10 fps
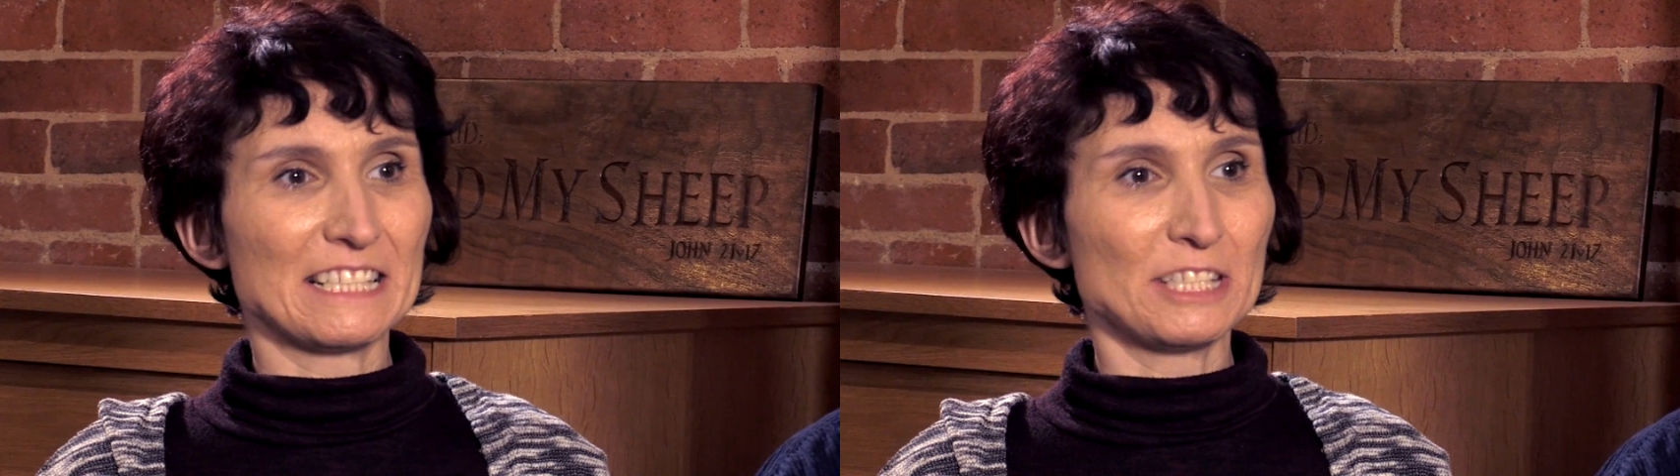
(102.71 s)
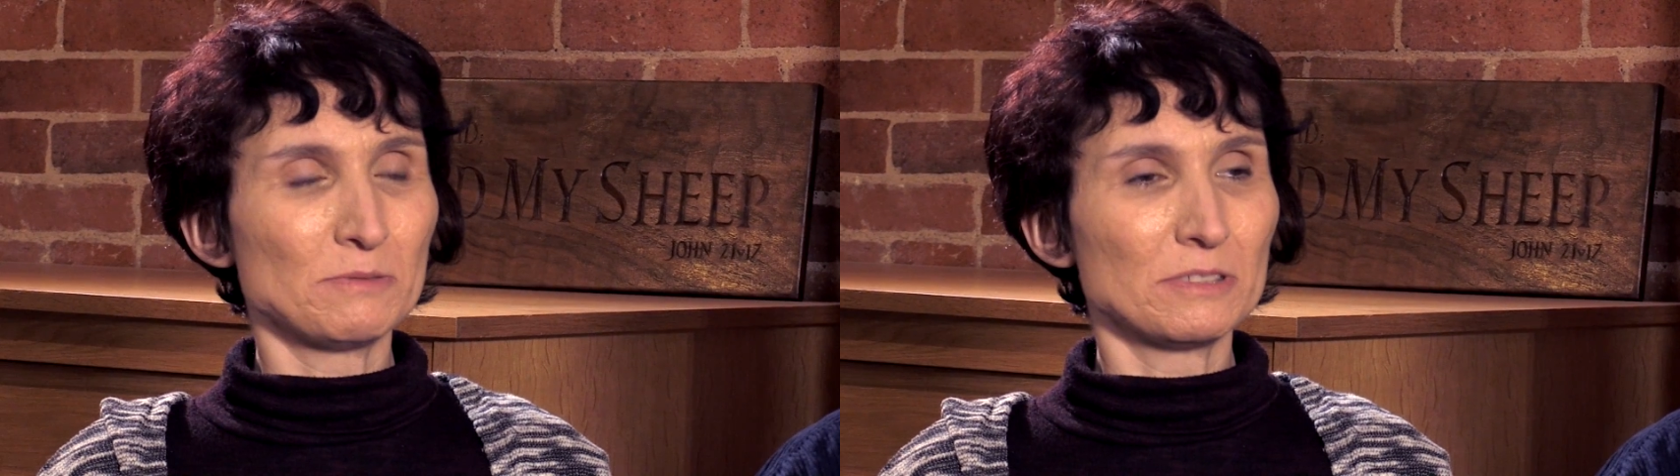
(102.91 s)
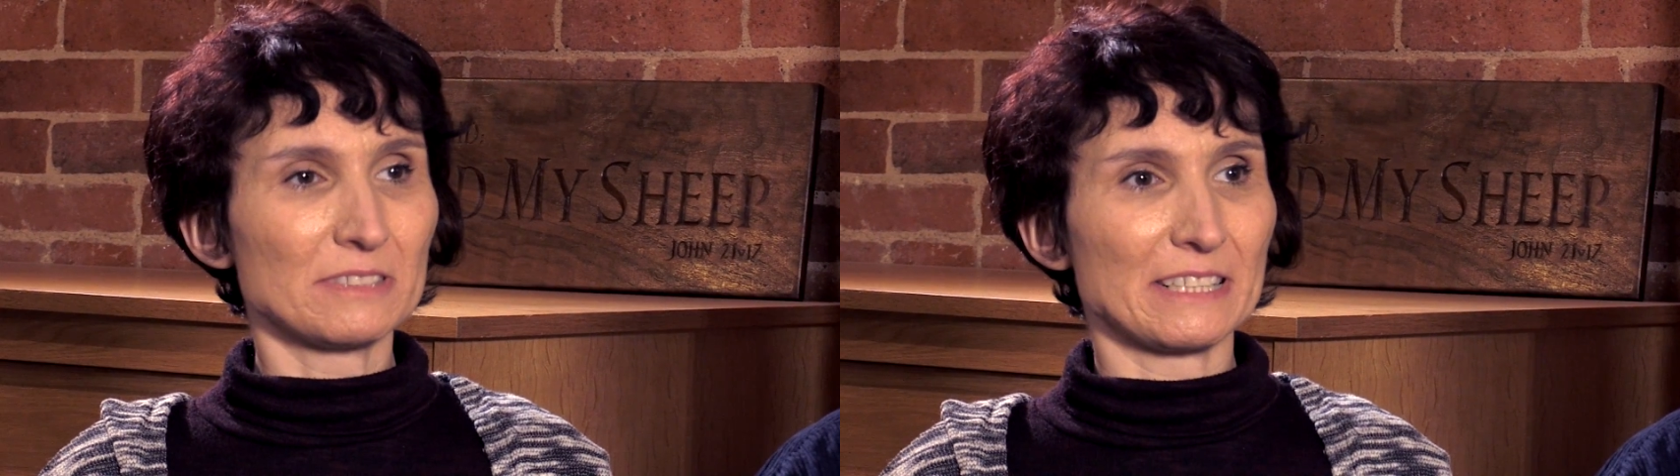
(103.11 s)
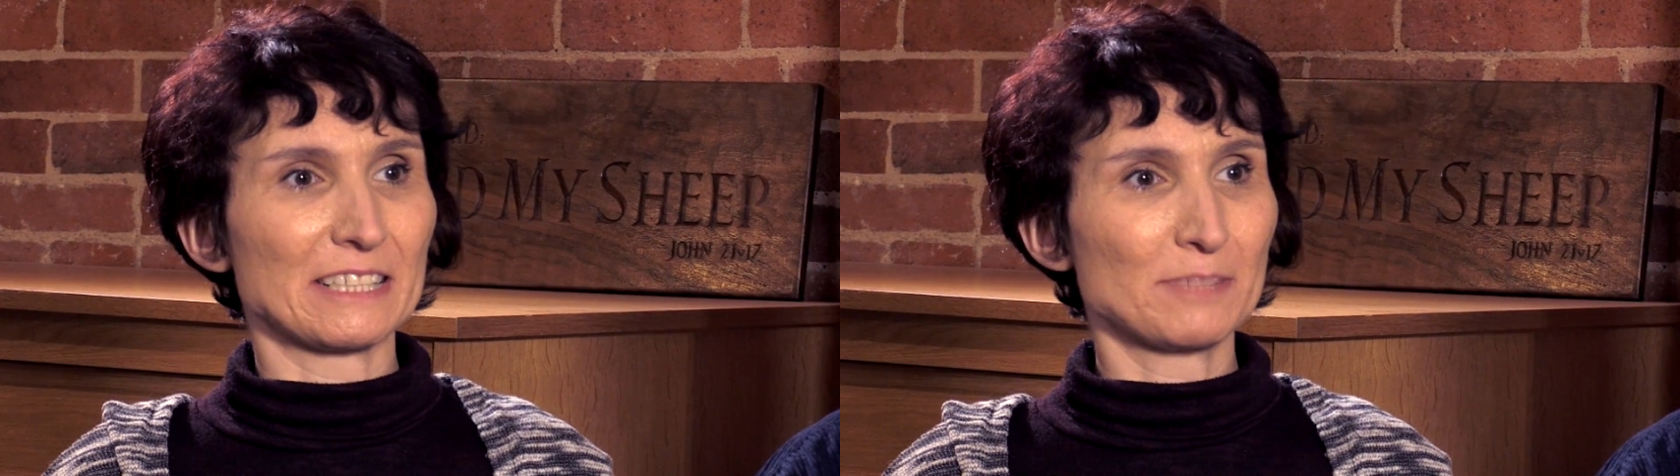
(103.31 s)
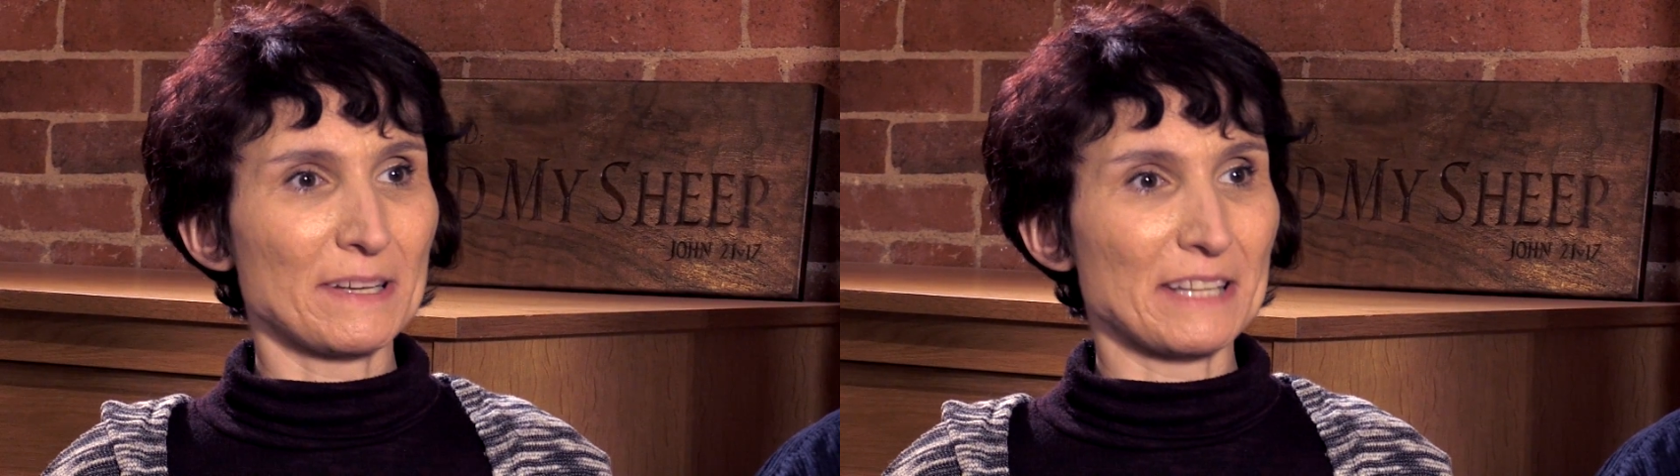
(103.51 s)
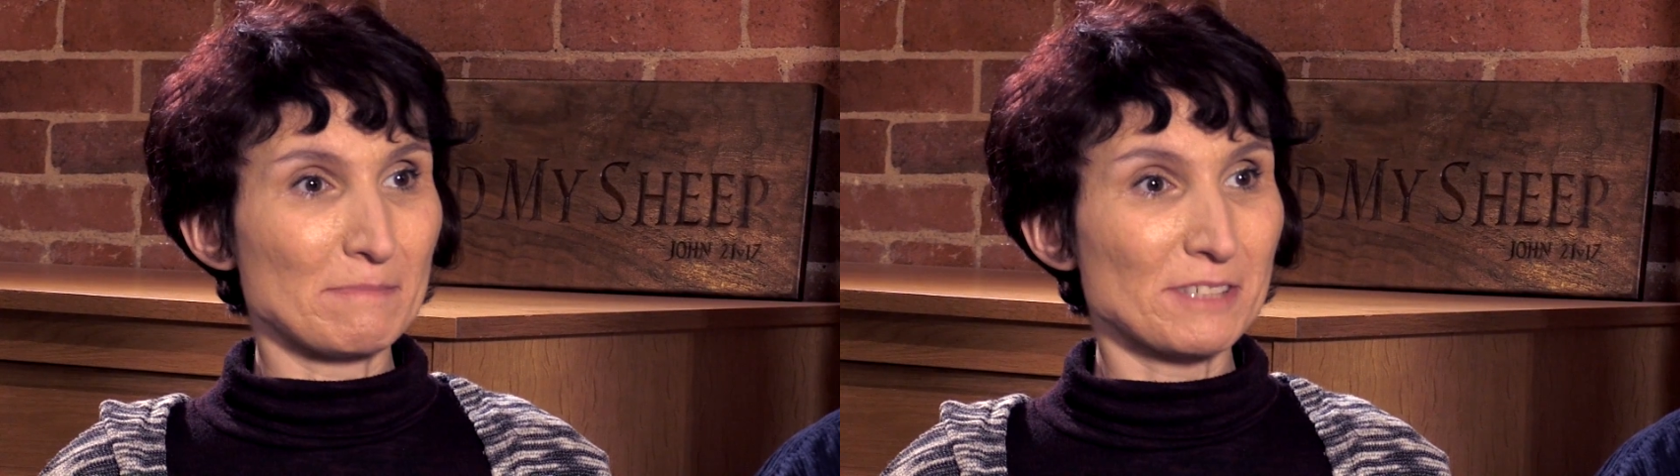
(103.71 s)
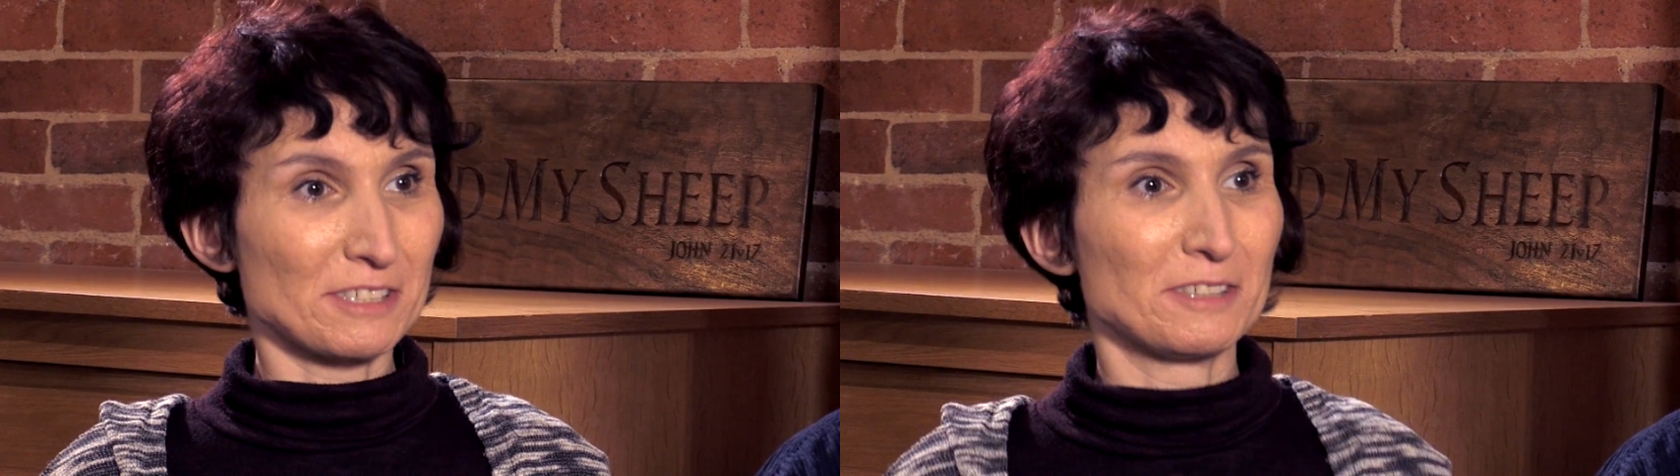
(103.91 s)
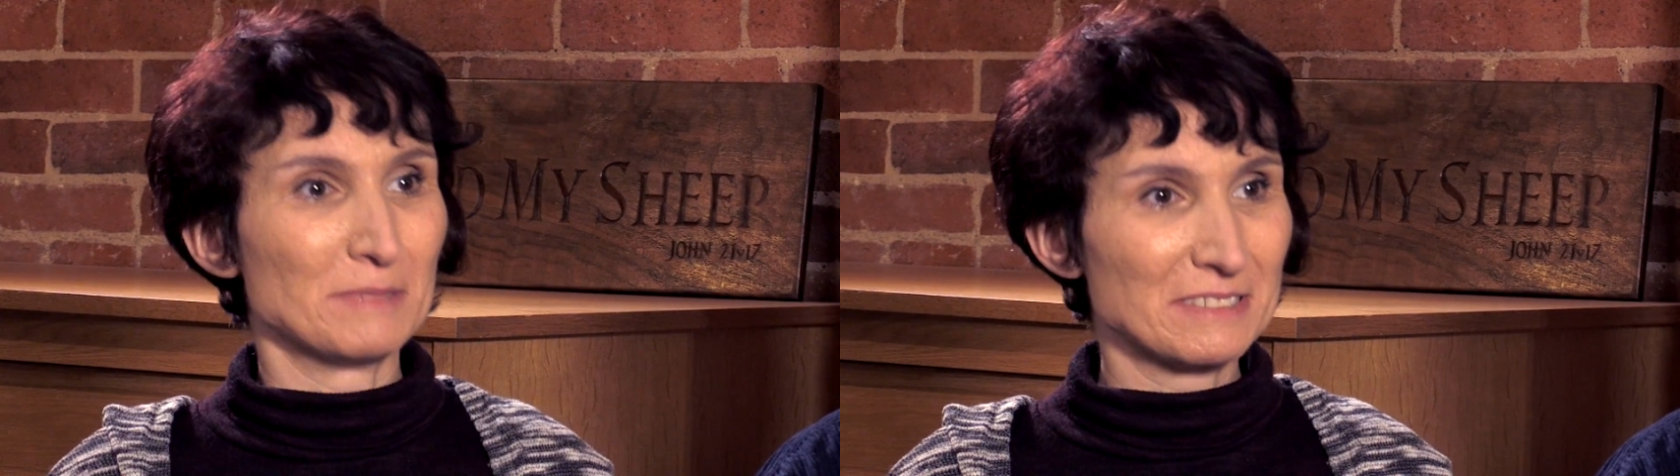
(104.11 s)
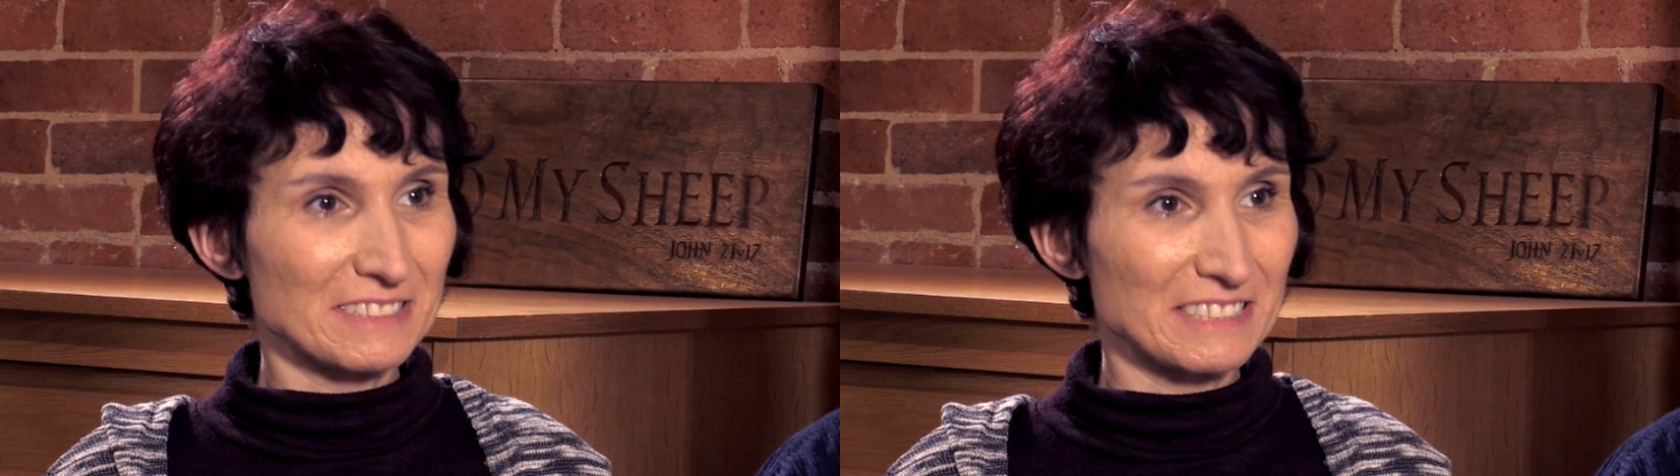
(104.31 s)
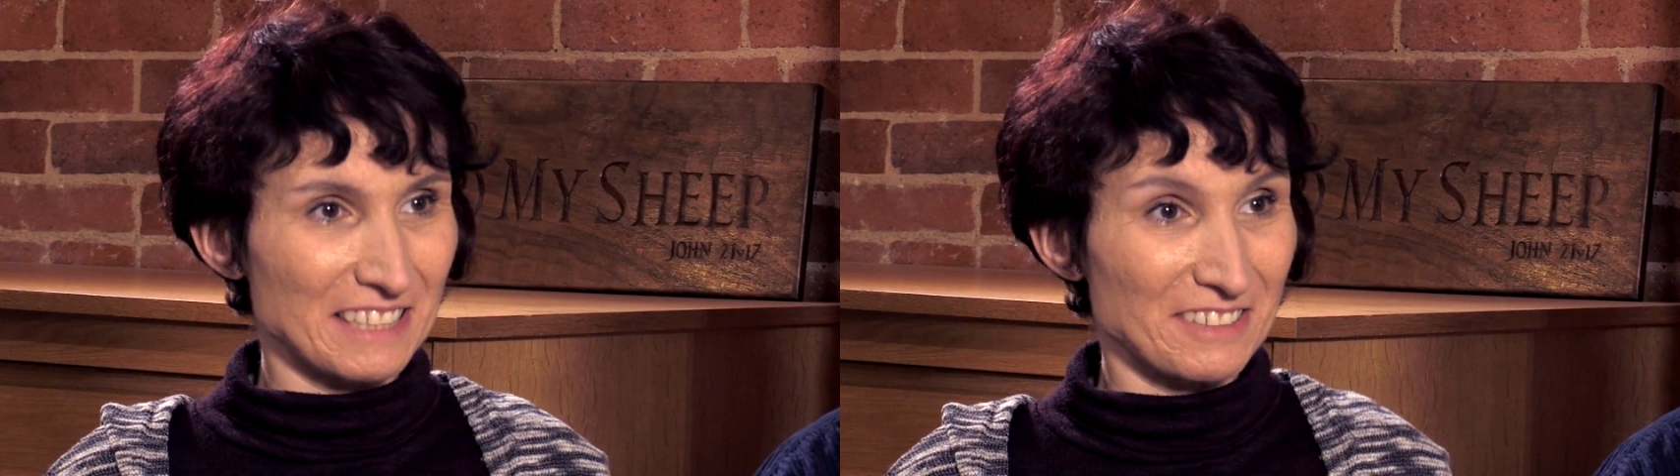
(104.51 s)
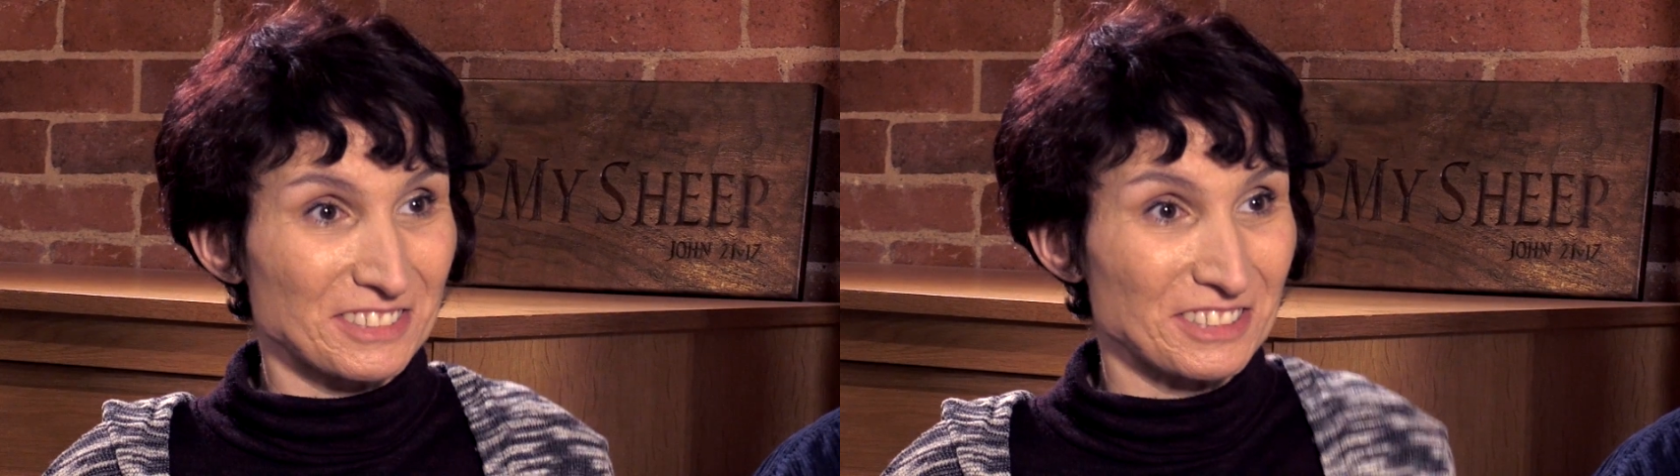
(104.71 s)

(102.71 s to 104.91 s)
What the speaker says: that you wouldn't expect them to come and,